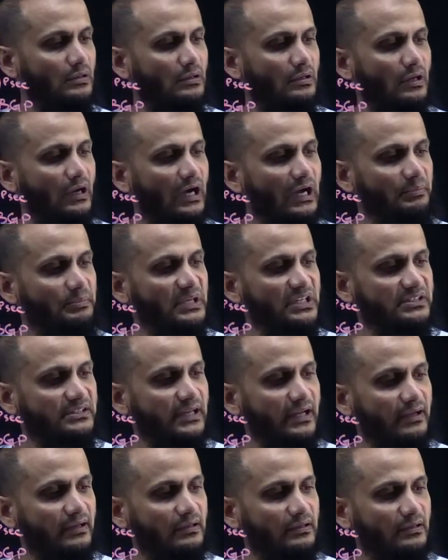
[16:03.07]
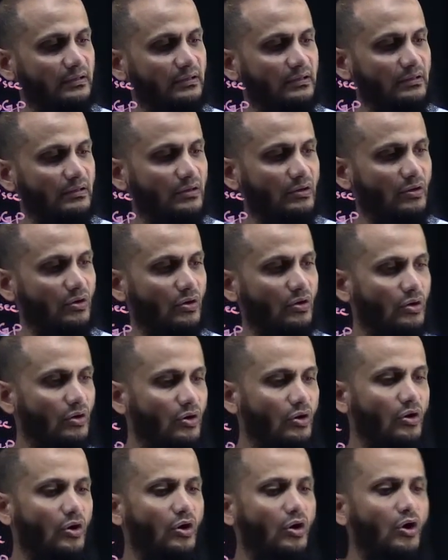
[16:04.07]
IPsec
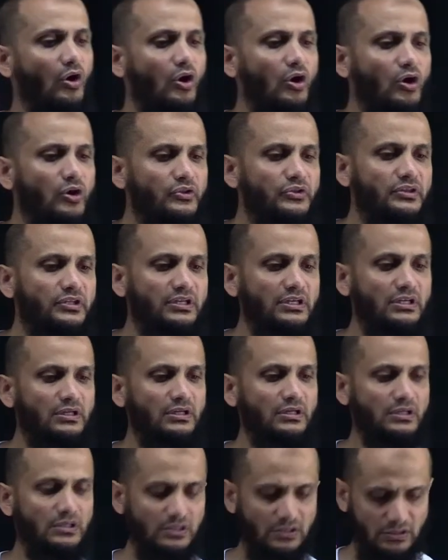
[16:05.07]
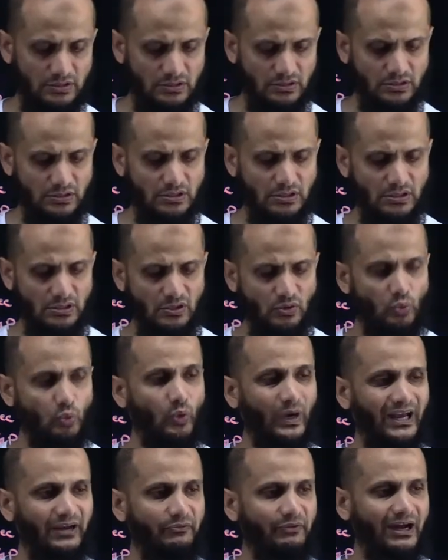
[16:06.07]
on the
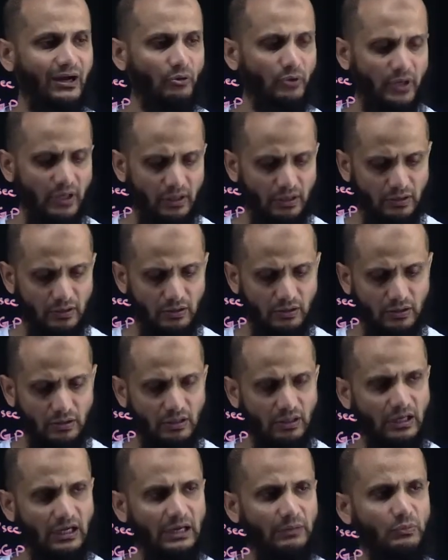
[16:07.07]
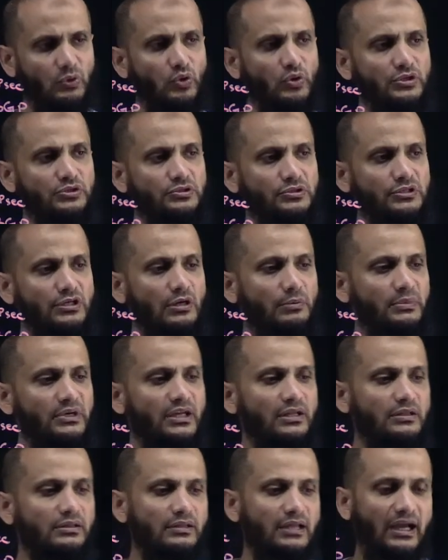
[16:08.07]
WAN router, I'm going to
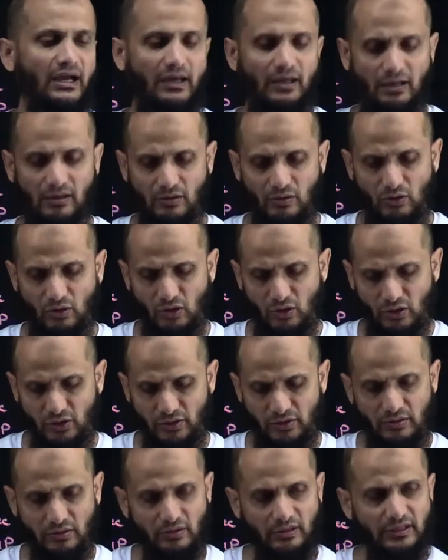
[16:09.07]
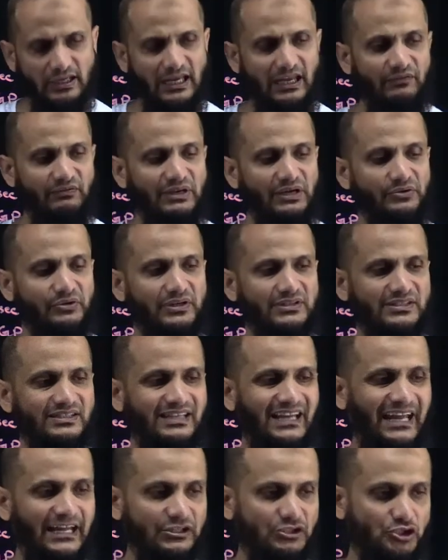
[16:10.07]
terminate that on the Aviatrix
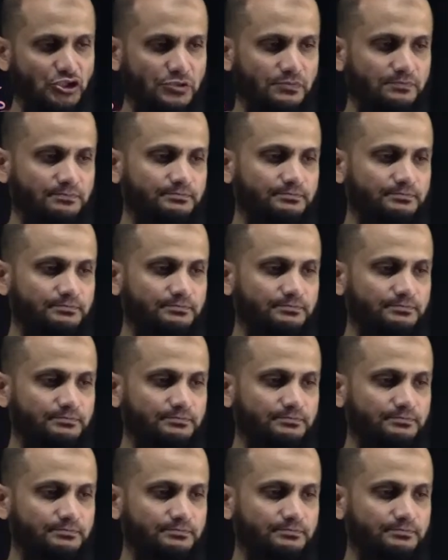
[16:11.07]
edge.